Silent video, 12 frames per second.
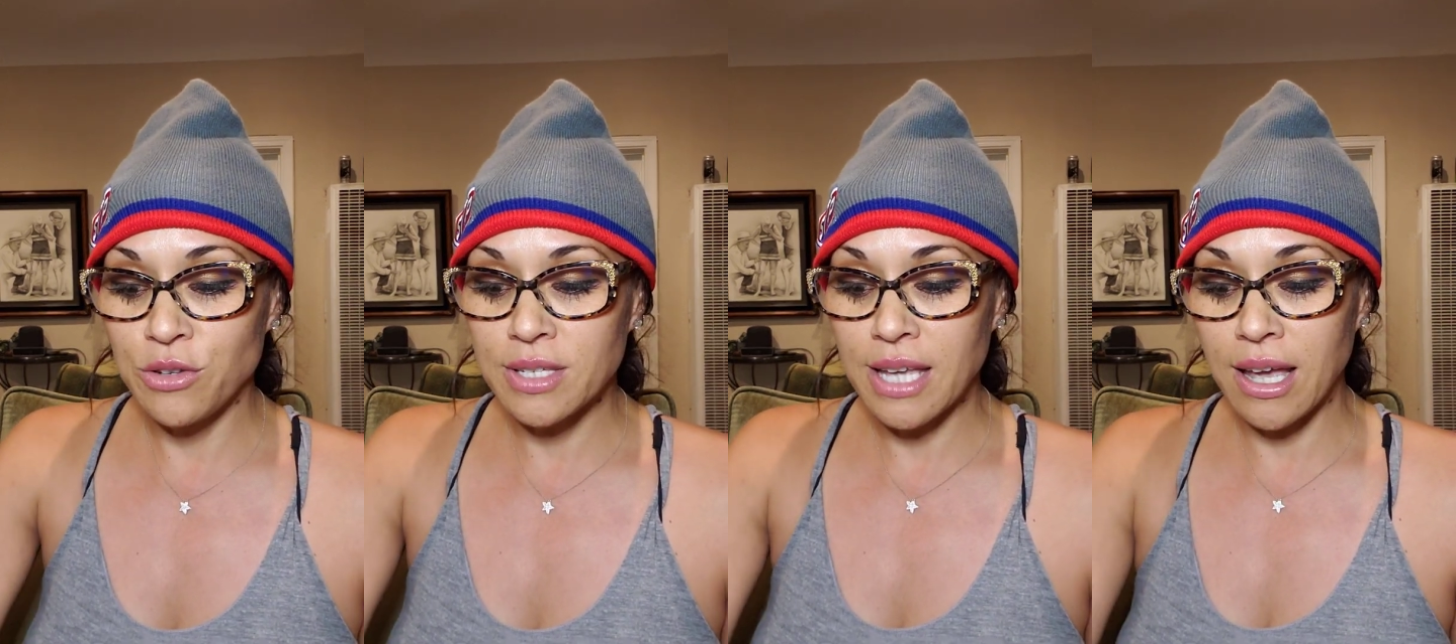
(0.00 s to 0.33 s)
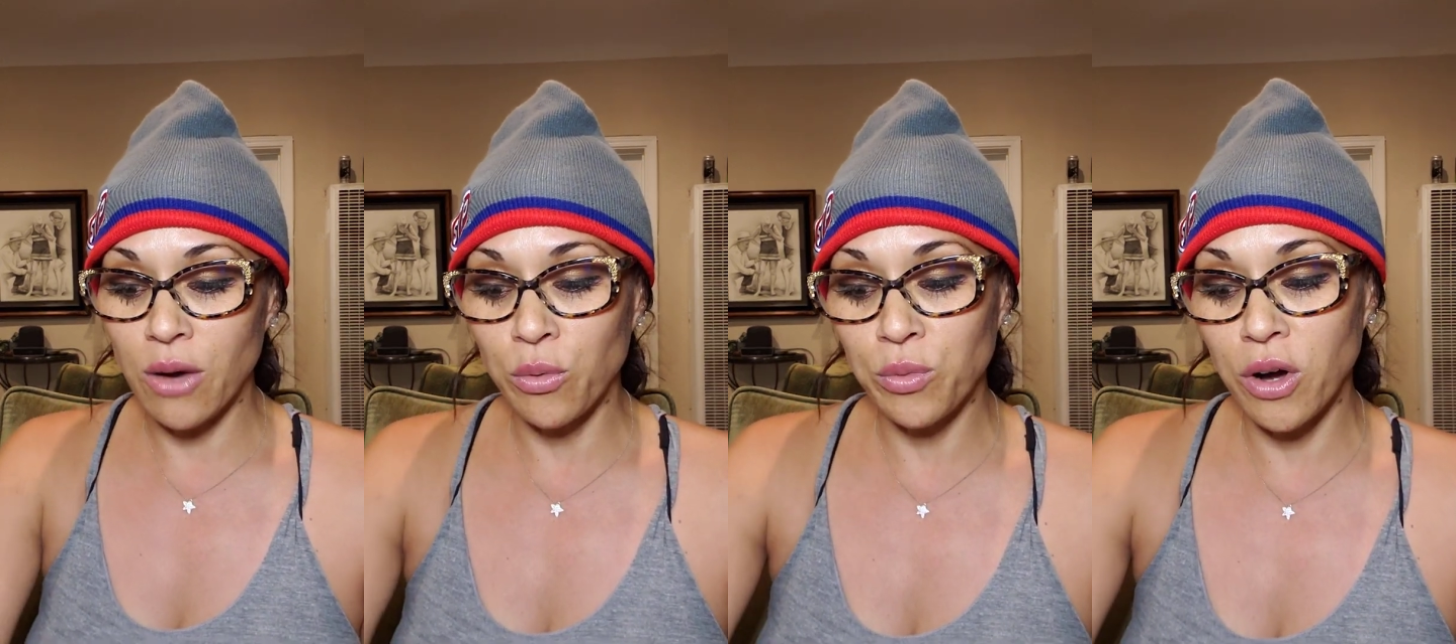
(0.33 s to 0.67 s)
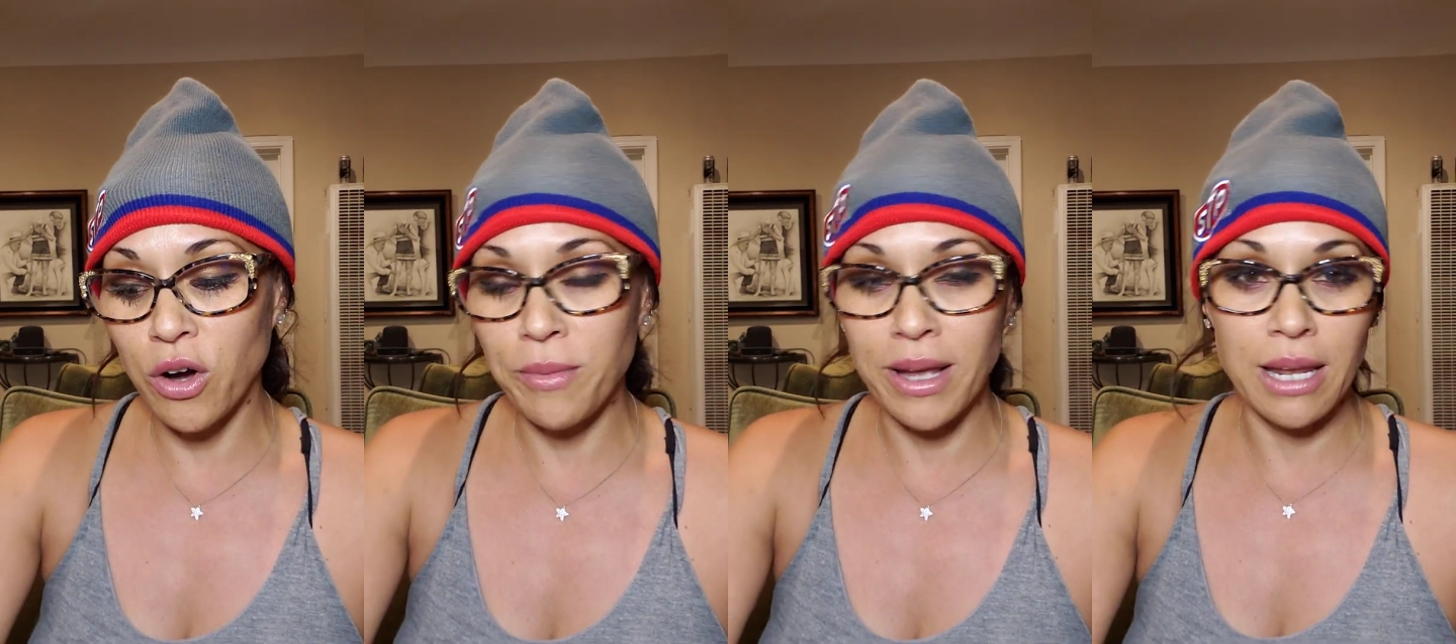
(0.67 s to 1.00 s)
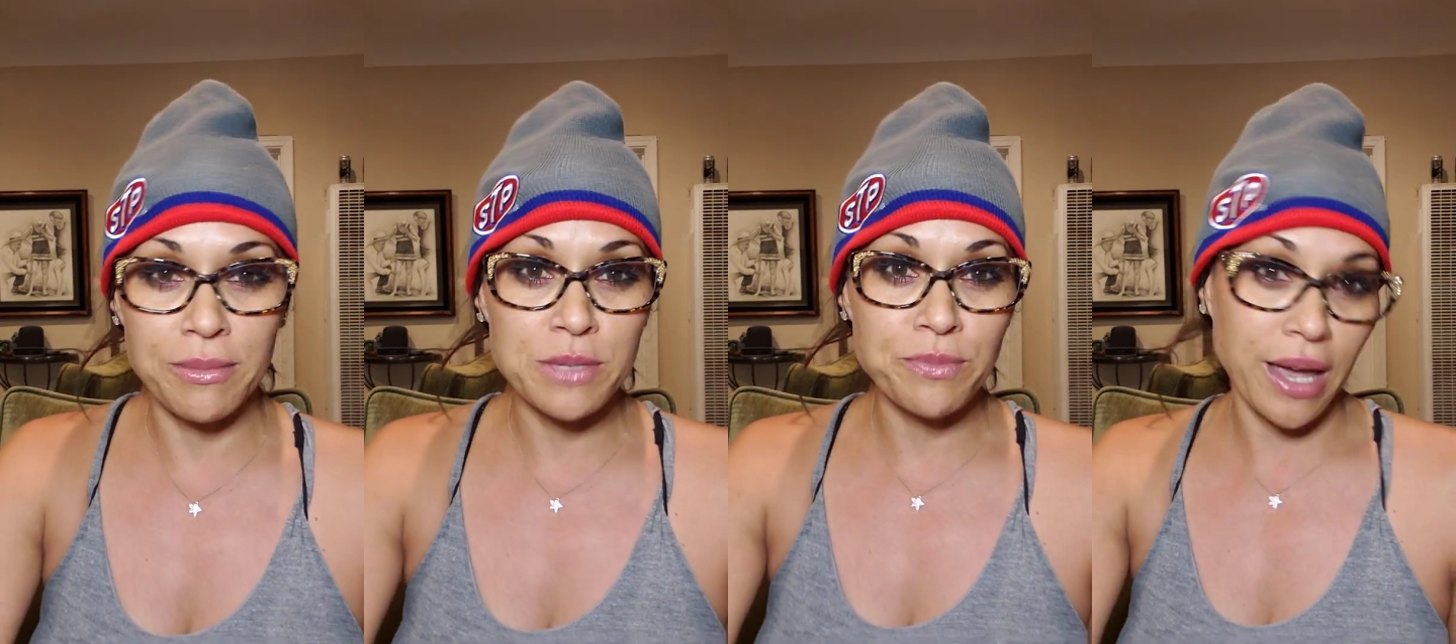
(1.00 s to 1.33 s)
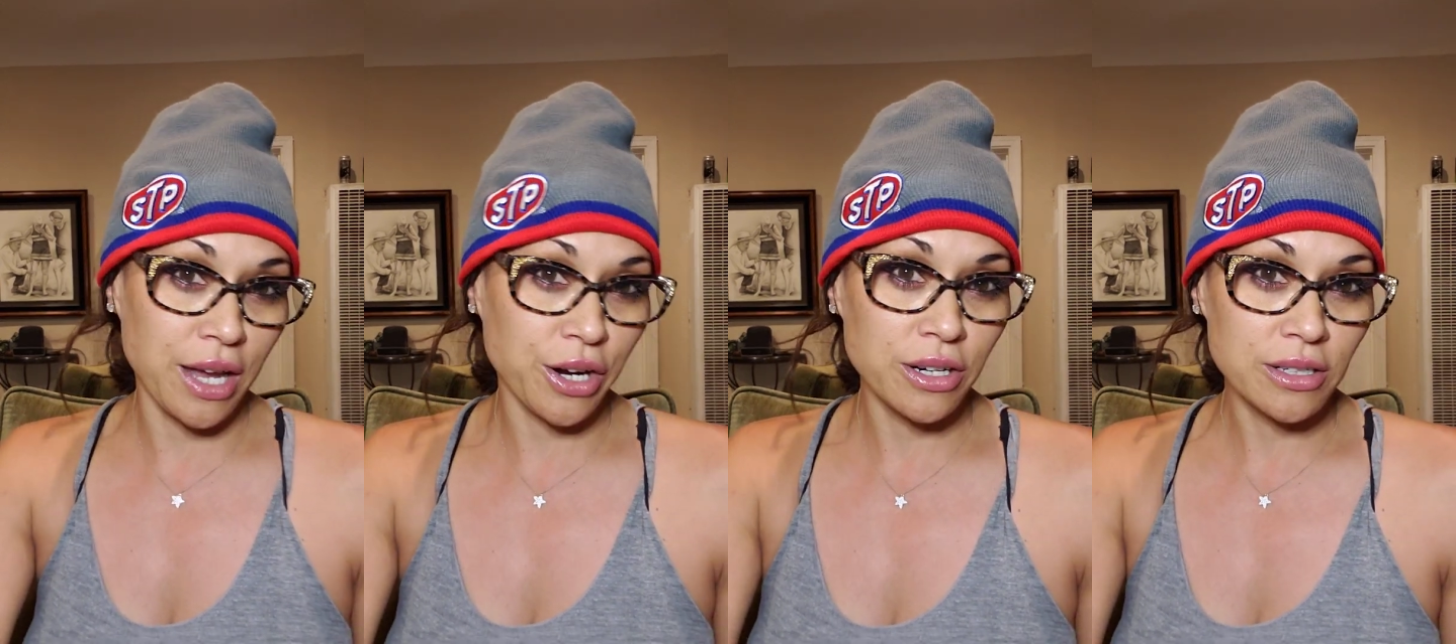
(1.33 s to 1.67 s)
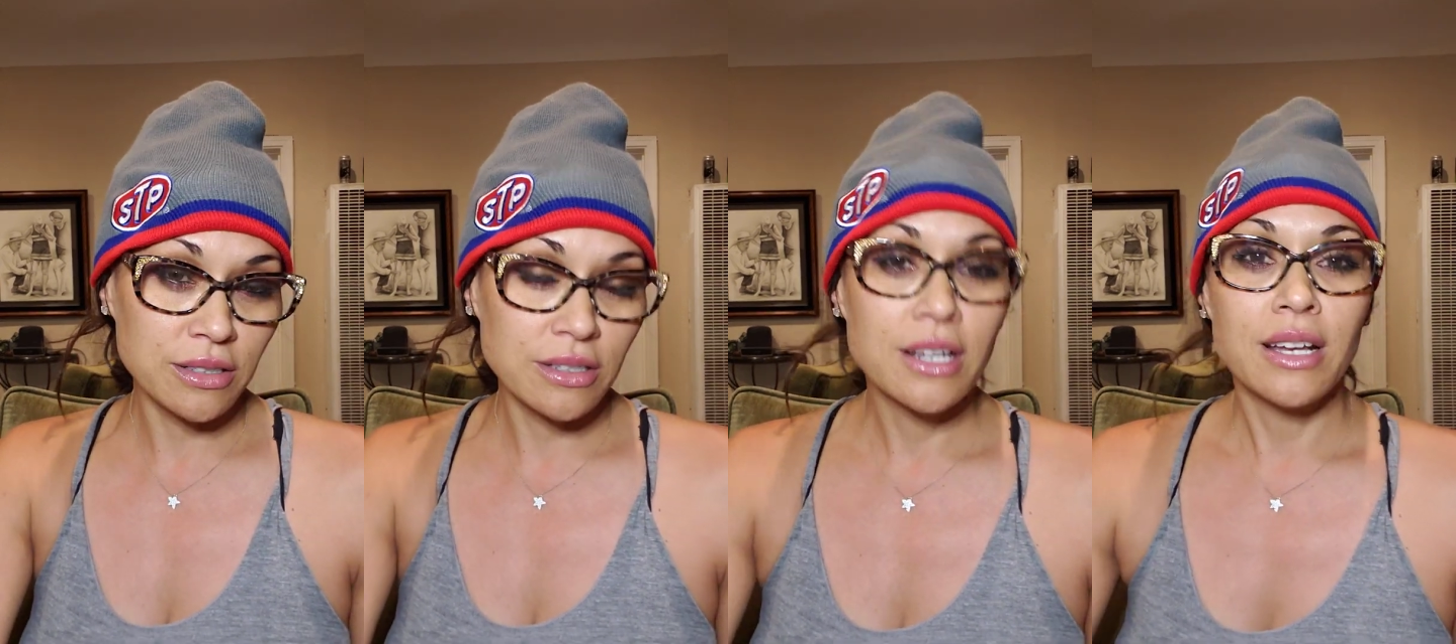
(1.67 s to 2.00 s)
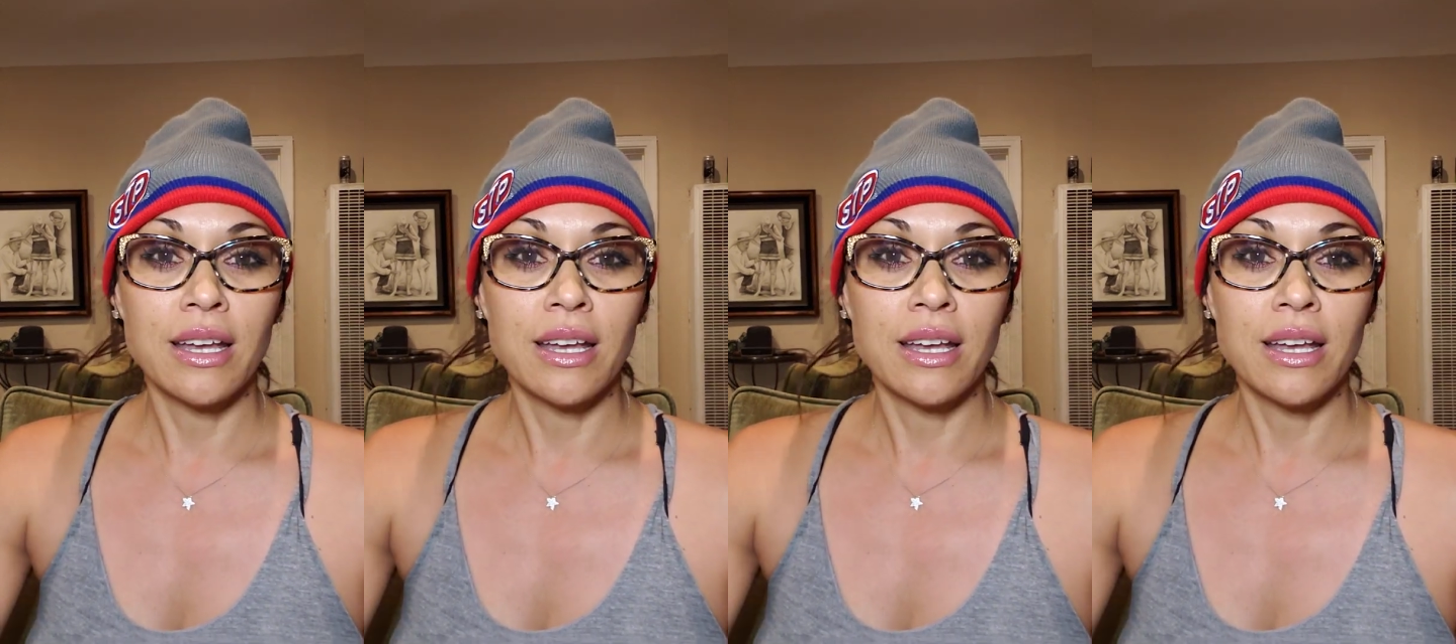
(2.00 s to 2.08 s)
you say, oh, my name is Baker,